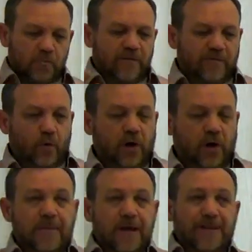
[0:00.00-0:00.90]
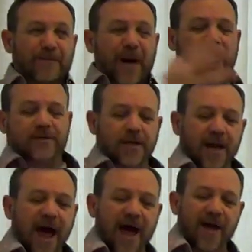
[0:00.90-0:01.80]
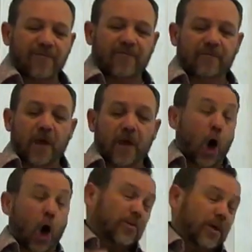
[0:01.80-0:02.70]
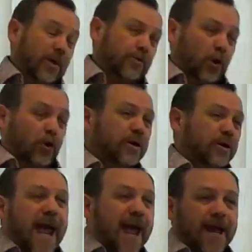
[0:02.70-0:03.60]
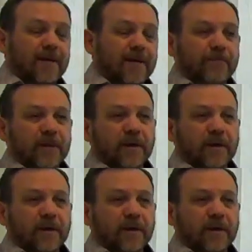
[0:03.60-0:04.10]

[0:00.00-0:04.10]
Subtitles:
before coming back to life on the third day